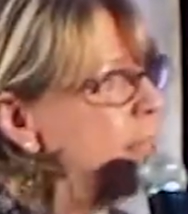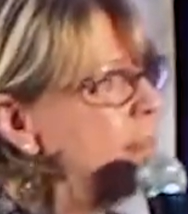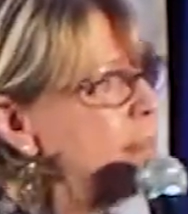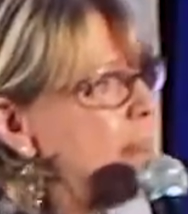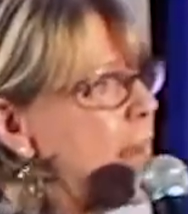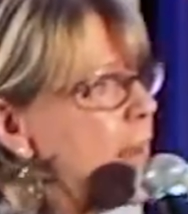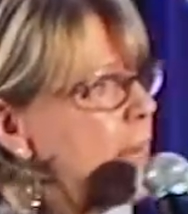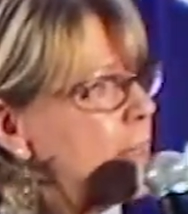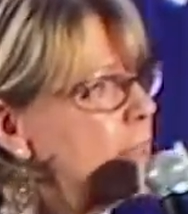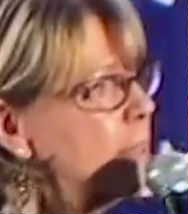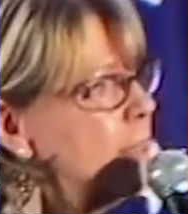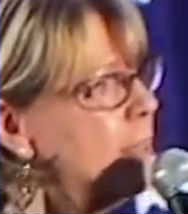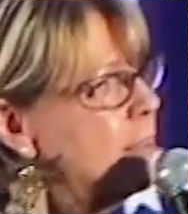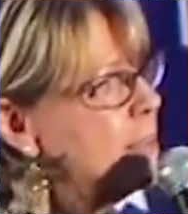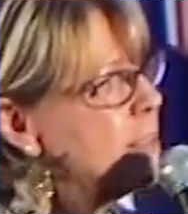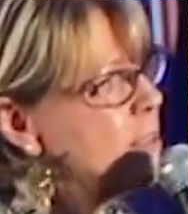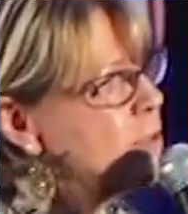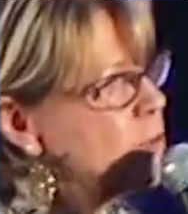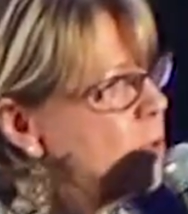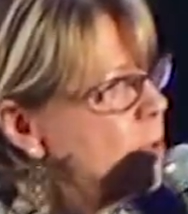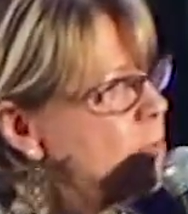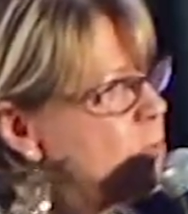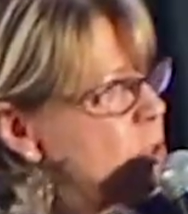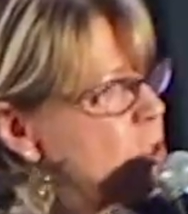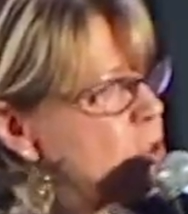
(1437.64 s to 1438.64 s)
that in the
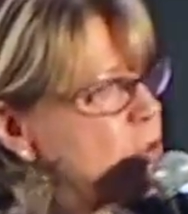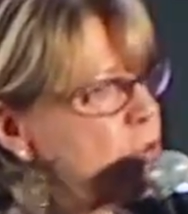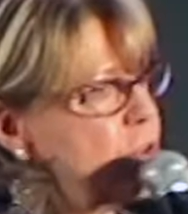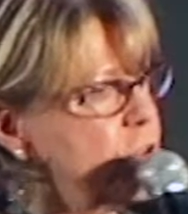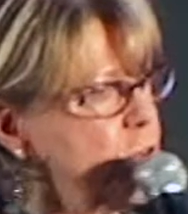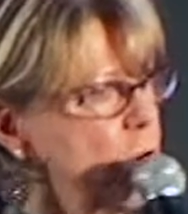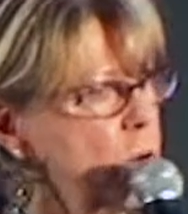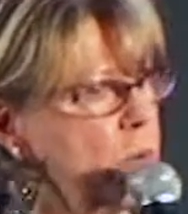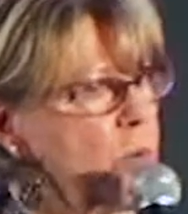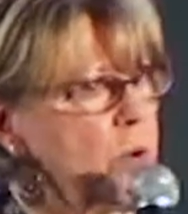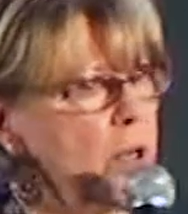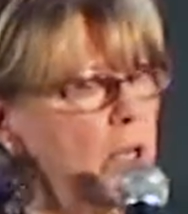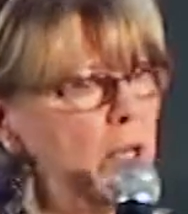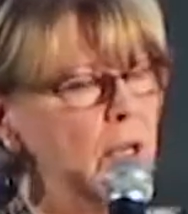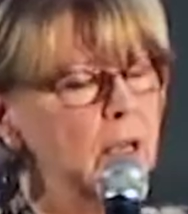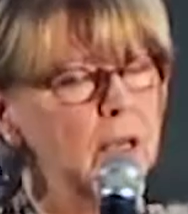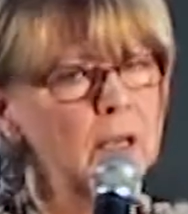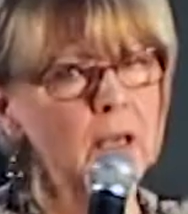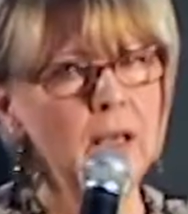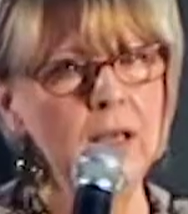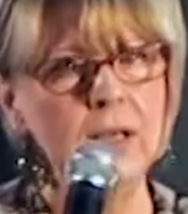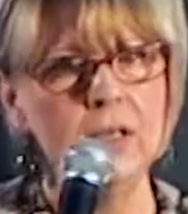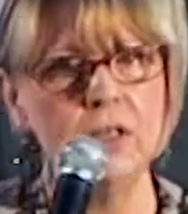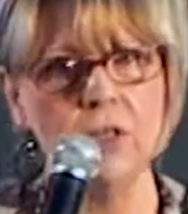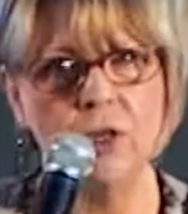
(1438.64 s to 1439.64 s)
scriptures, don't we?
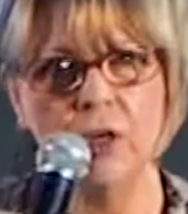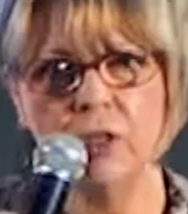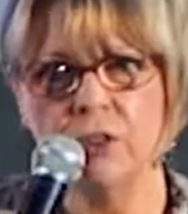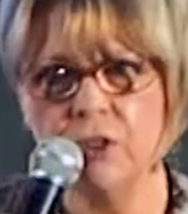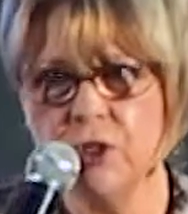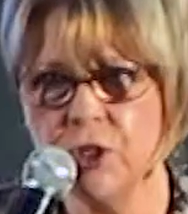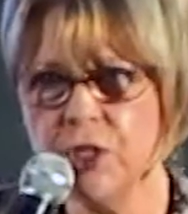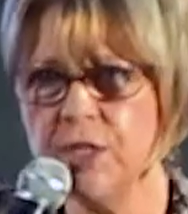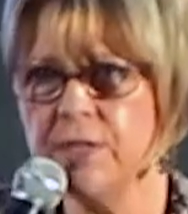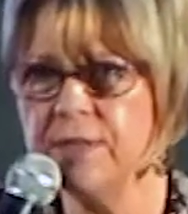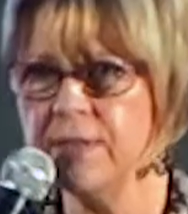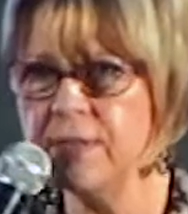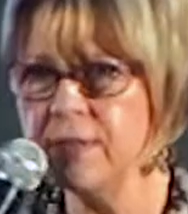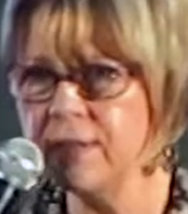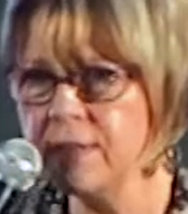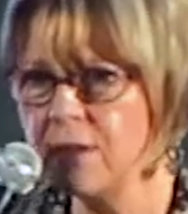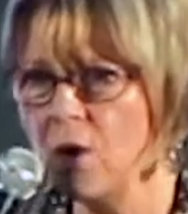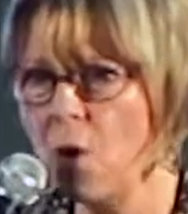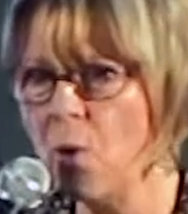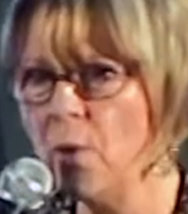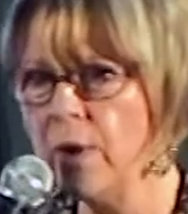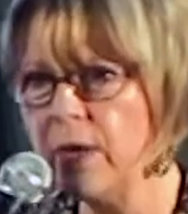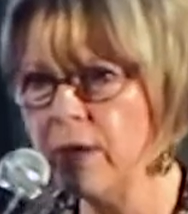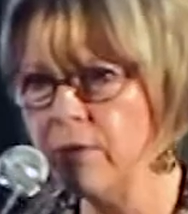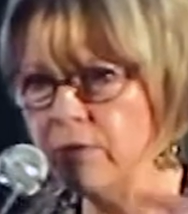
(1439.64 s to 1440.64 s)
Jesus
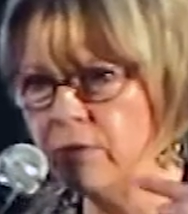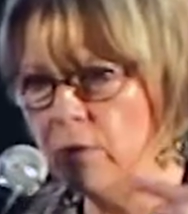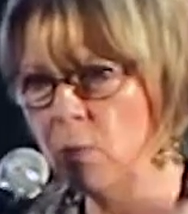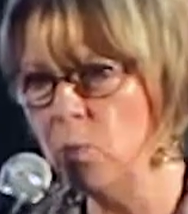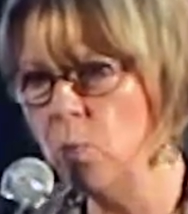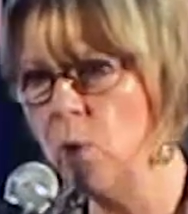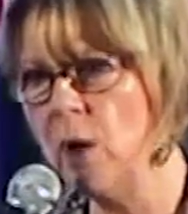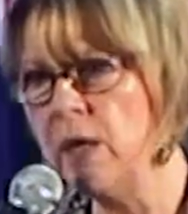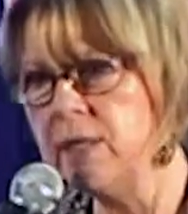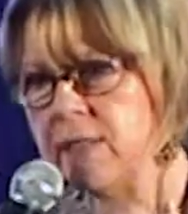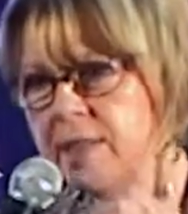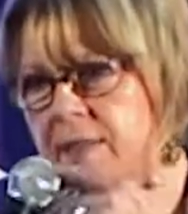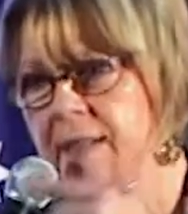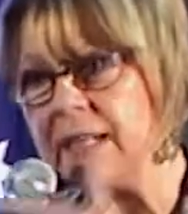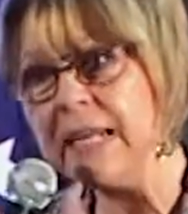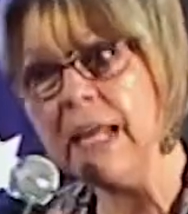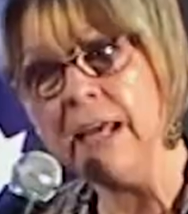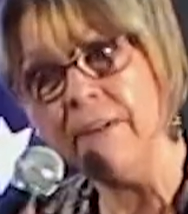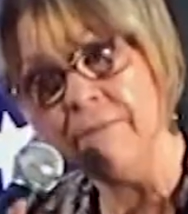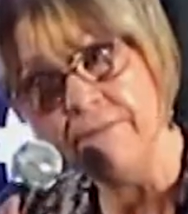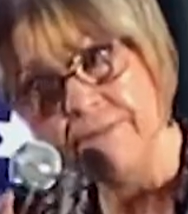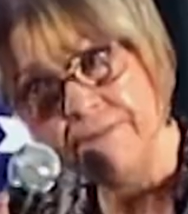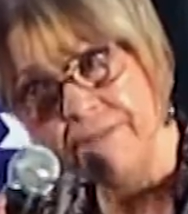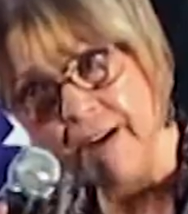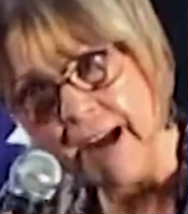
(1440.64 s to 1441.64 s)
going from one to the,
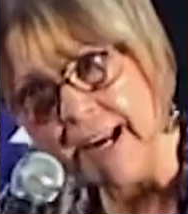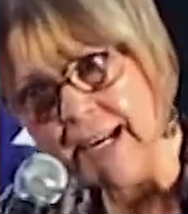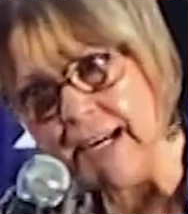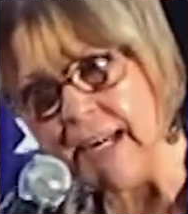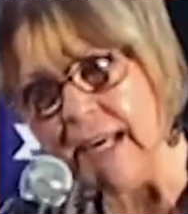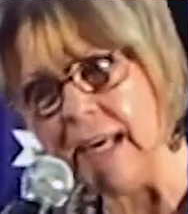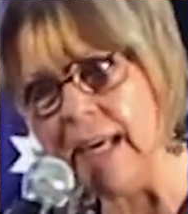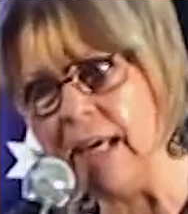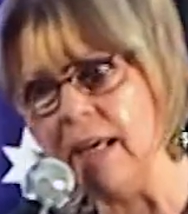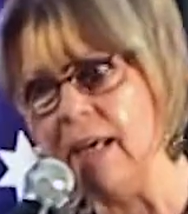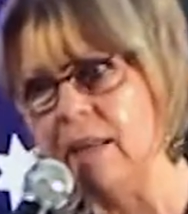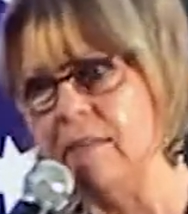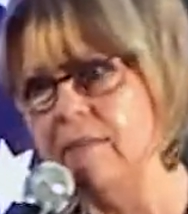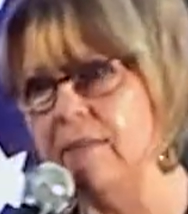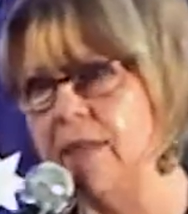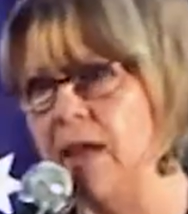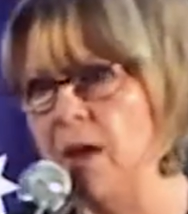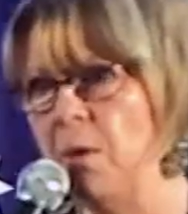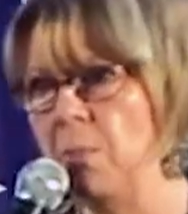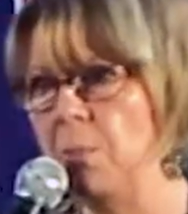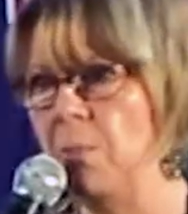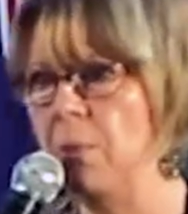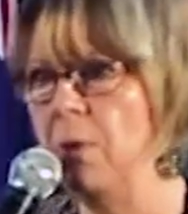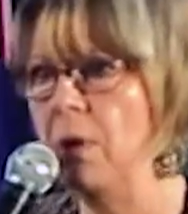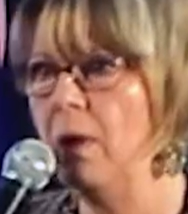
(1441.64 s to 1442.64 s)
inviting
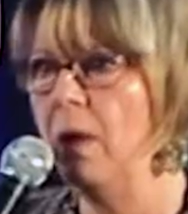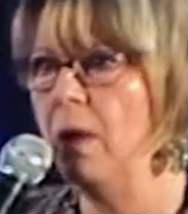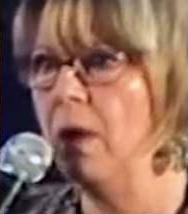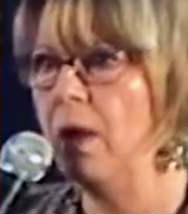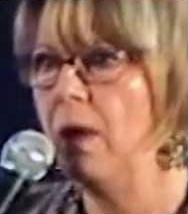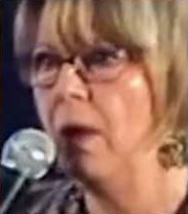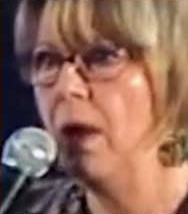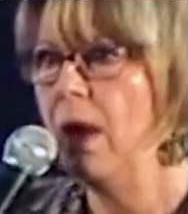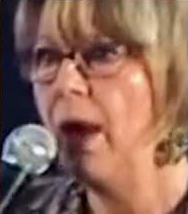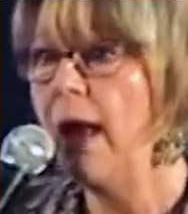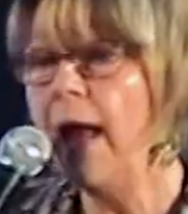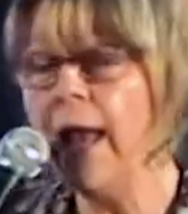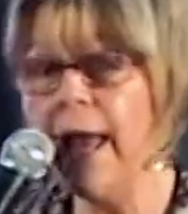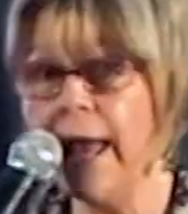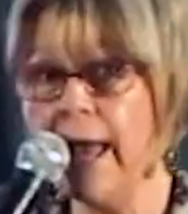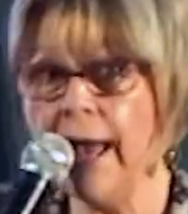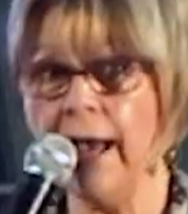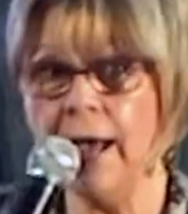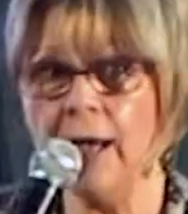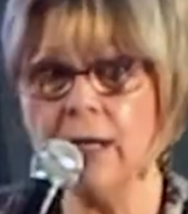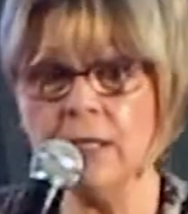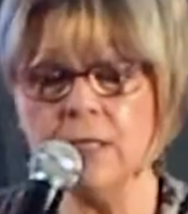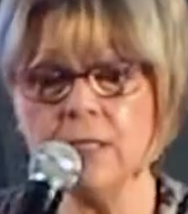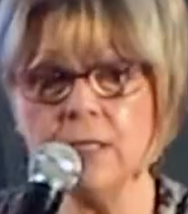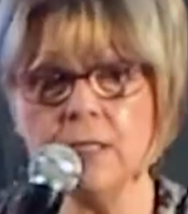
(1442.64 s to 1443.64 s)
them.
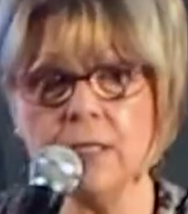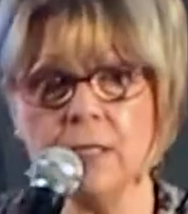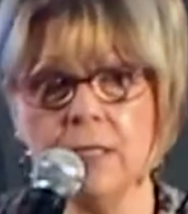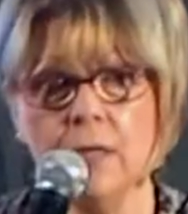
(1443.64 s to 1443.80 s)
And